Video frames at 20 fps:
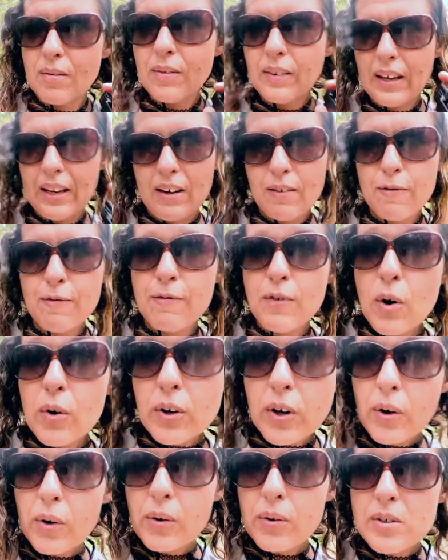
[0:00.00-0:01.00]
like
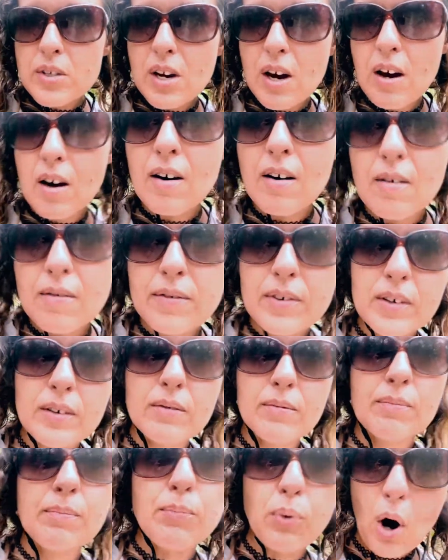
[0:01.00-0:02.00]
photos of
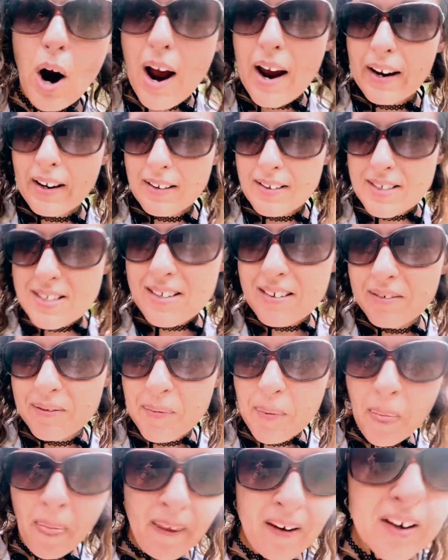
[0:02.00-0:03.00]
brides
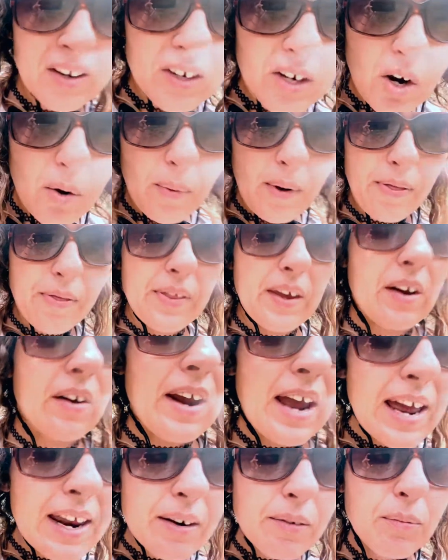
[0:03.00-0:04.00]
you know, with their
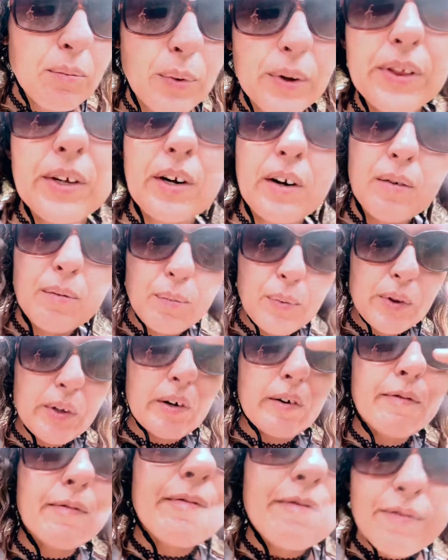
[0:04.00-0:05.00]
head, with their with
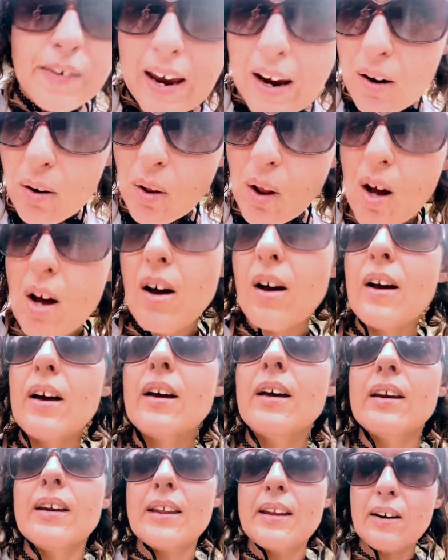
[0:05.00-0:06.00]
their veil
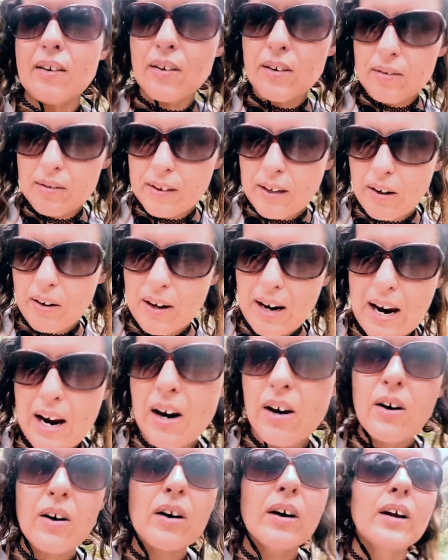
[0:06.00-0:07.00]
on and their their
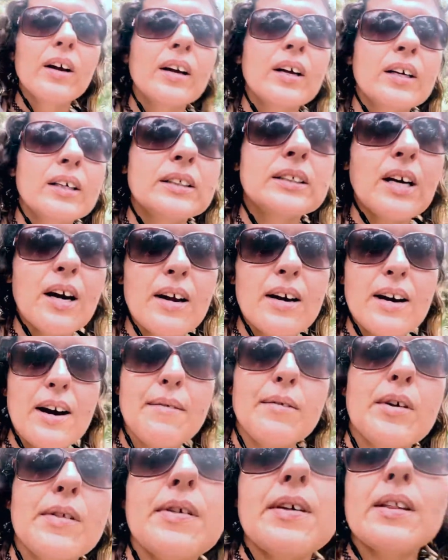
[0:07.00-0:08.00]
hair done and
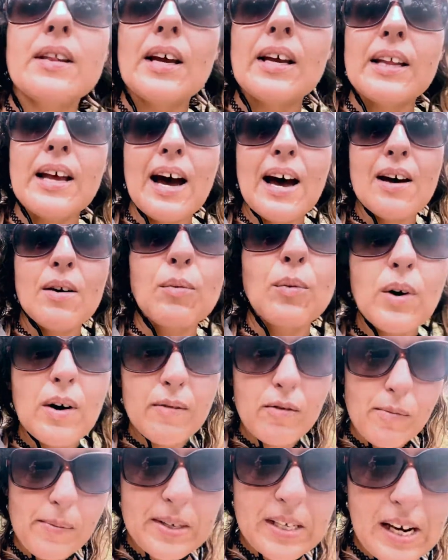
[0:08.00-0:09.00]
everything like that. And one of
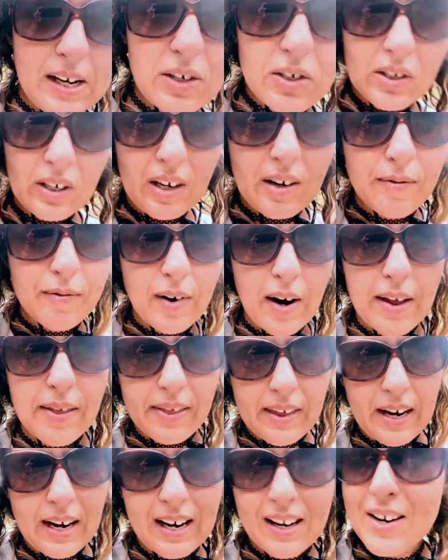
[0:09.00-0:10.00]
them is actually a friend
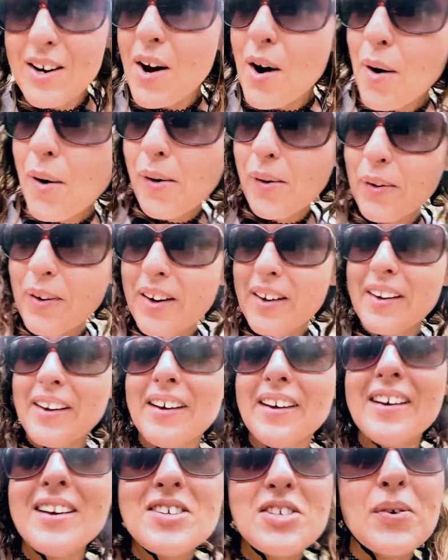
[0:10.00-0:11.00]
that I know,
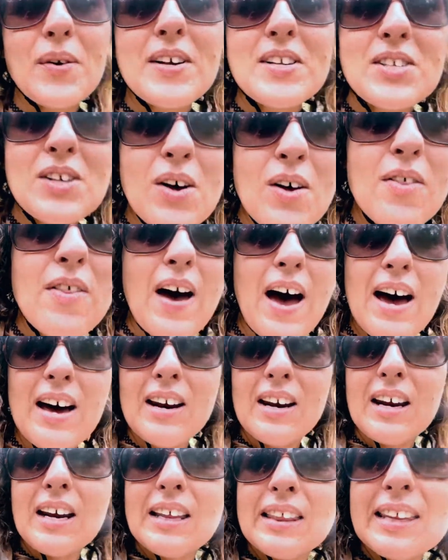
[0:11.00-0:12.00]
so I saw
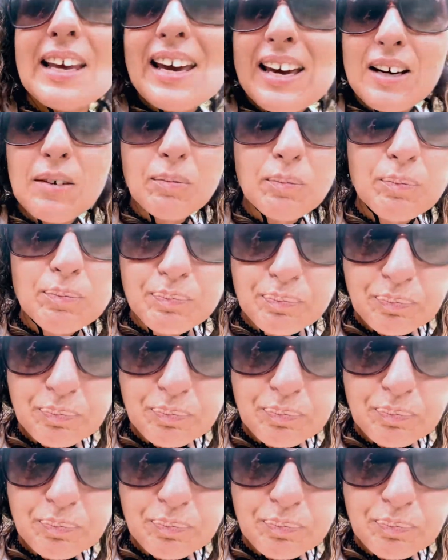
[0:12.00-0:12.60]
that. And then